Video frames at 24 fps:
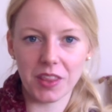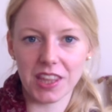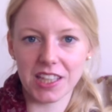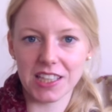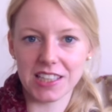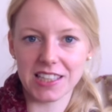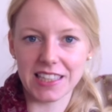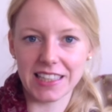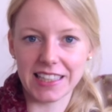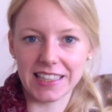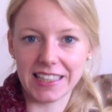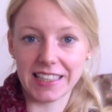
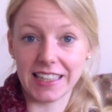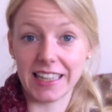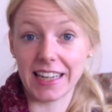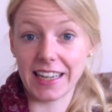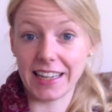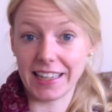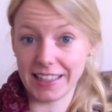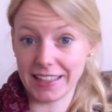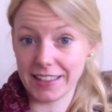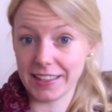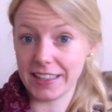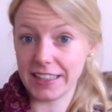this little
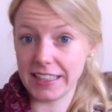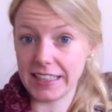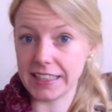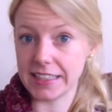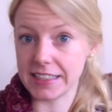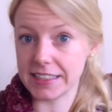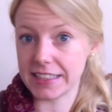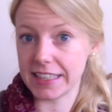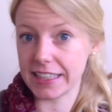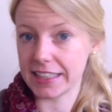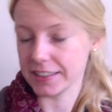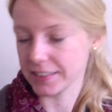guy in a
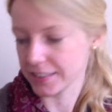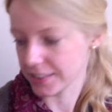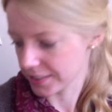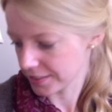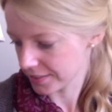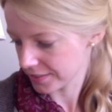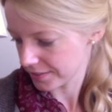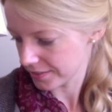second,